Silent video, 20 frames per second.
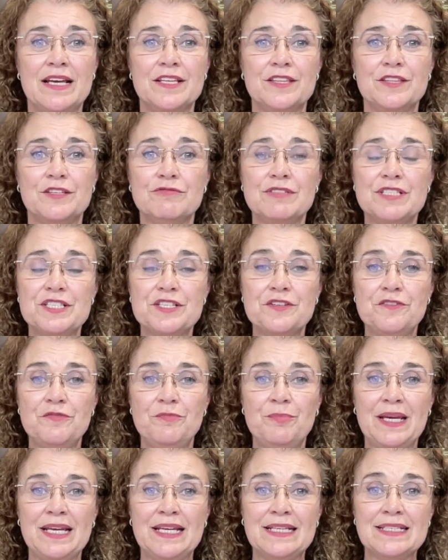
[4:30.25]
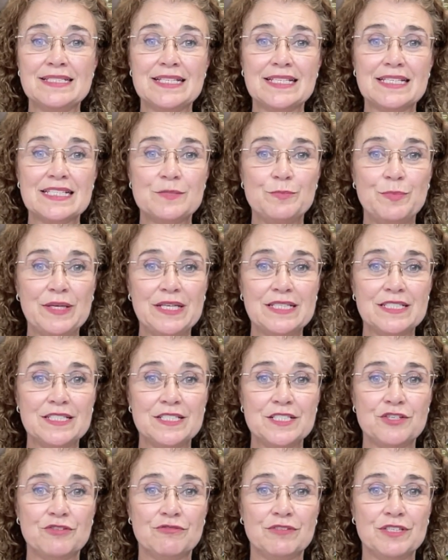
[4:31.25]
The Reserve Bank is
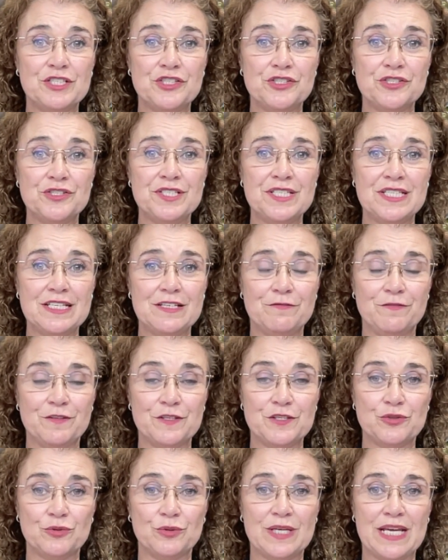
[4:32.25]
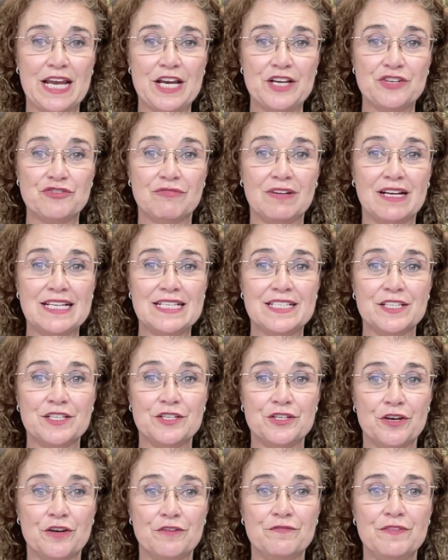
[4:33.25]
expected to reduce the official cash rate
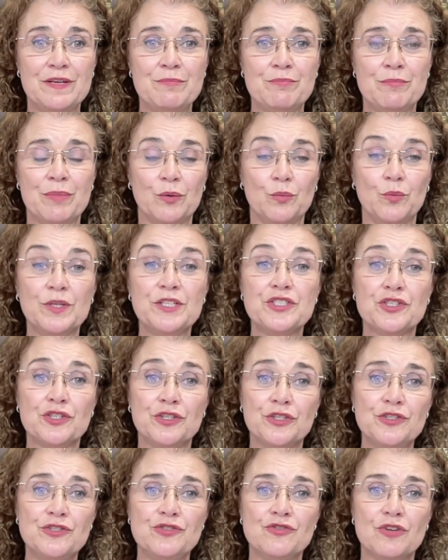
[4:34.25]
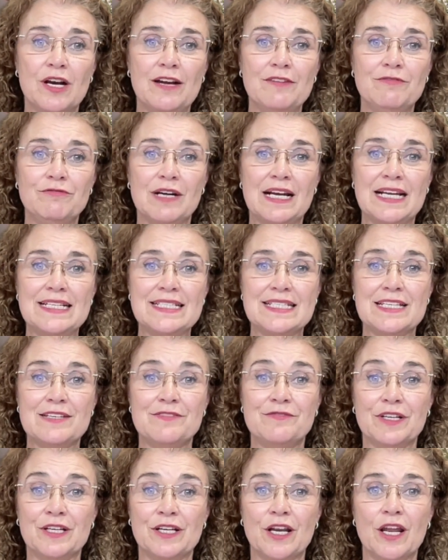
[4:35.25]
in November, which could drive rates
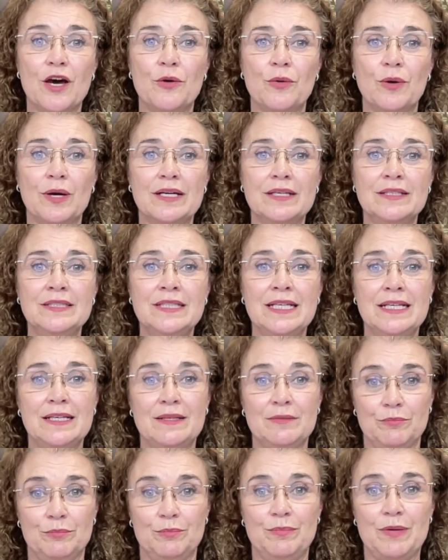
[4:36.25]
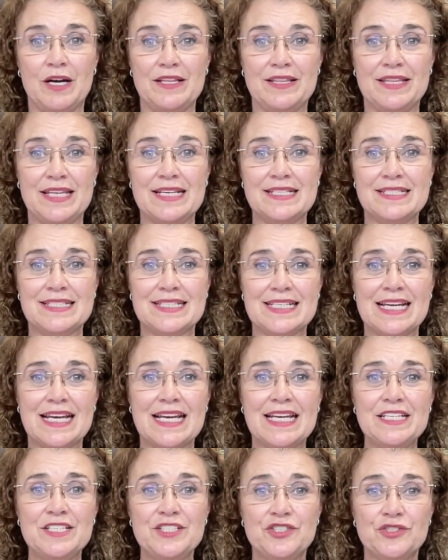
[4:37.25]
even lower by that
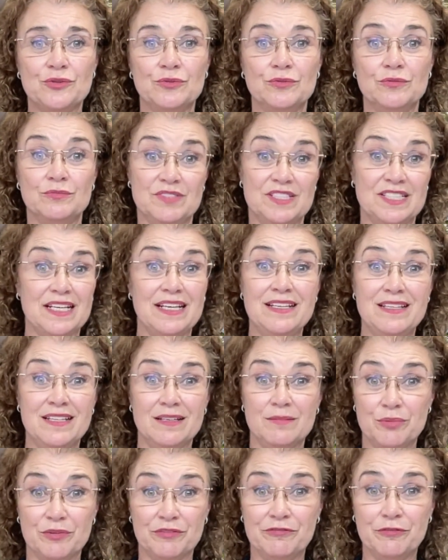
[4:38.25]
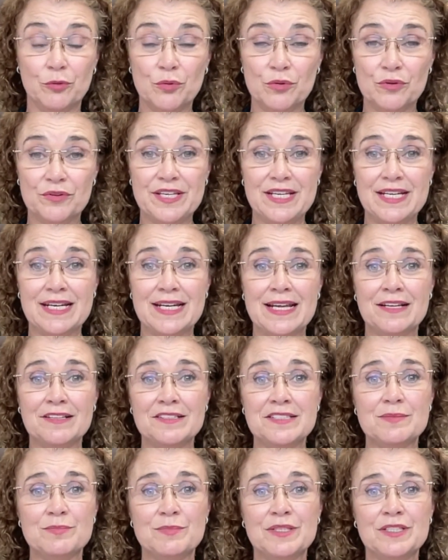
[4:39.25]
stage, or either before the
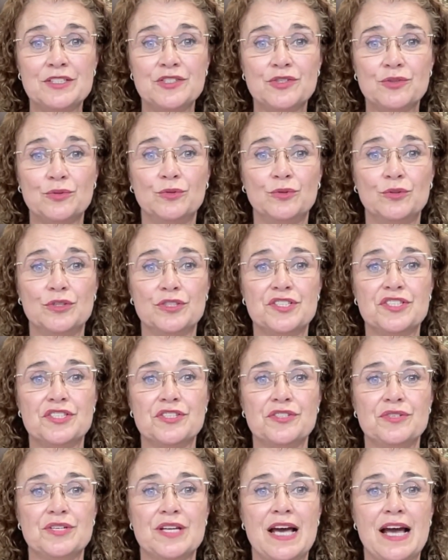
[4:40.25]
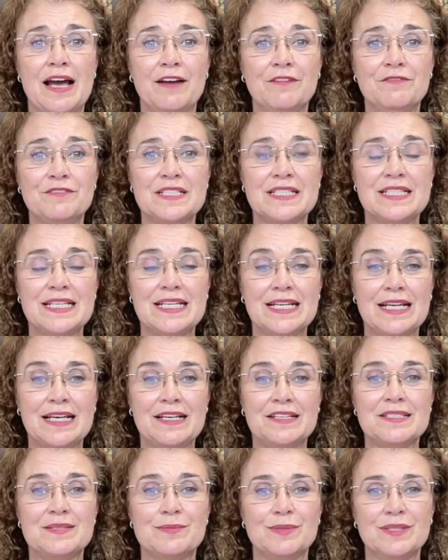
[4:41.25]
announcement or soon after the
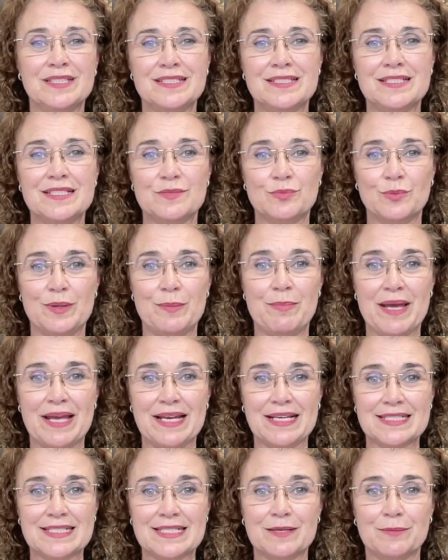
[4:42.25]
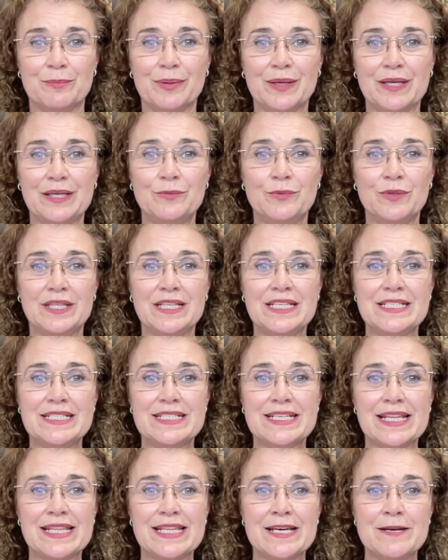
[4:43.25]
announcement. This is where banks compete with
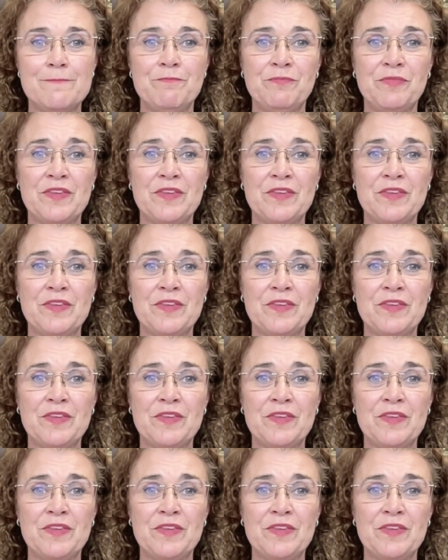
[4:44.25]
each other.